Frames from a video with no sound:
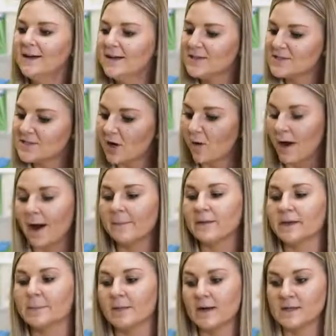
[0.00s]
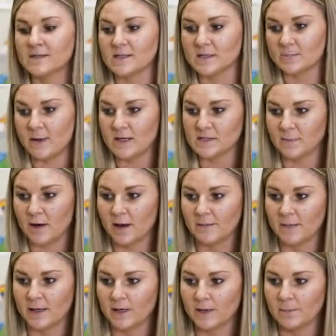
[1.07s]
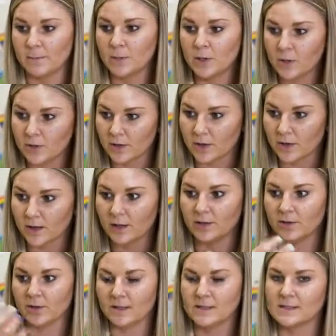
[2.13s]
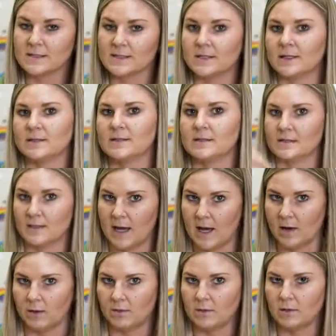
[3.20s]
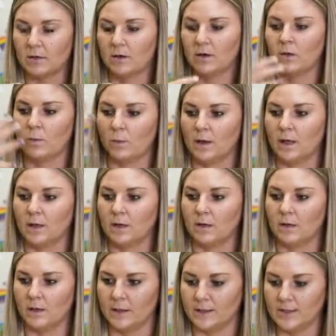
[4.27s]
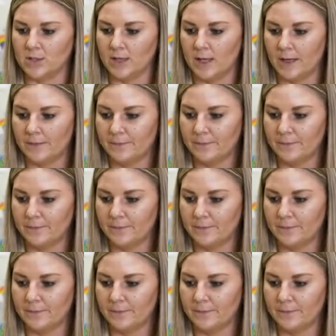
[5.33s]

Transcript: So I'm gonna press the spacebar on my computer and you're gonna see that the sound will initiate.